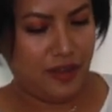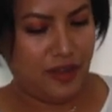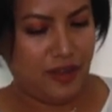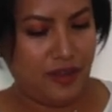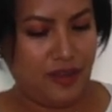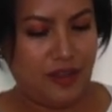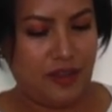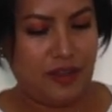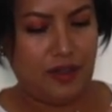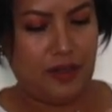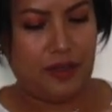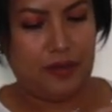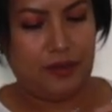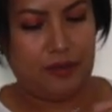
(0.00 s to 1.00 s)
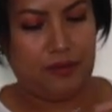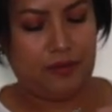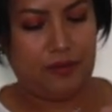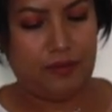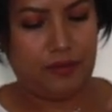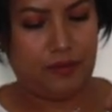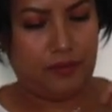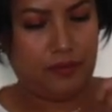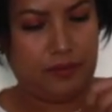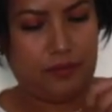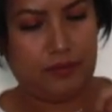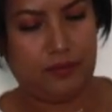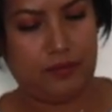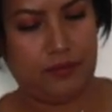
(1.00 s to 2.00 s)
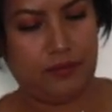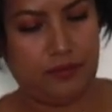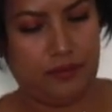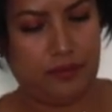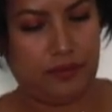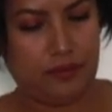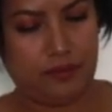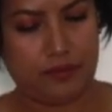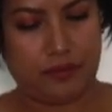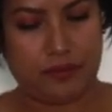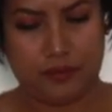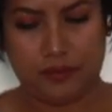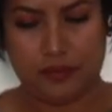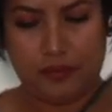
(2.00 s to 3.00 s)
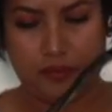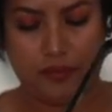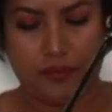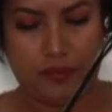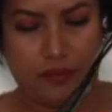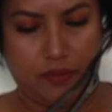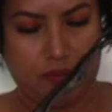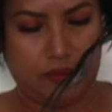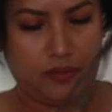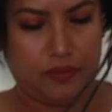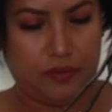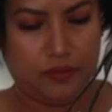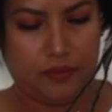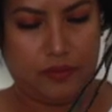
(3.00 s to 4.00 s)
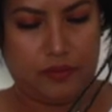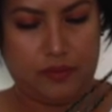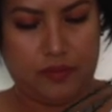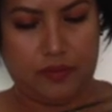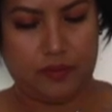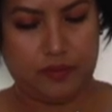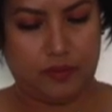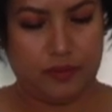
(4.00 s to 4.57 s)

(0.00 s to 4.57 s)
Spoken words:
(no one is talking)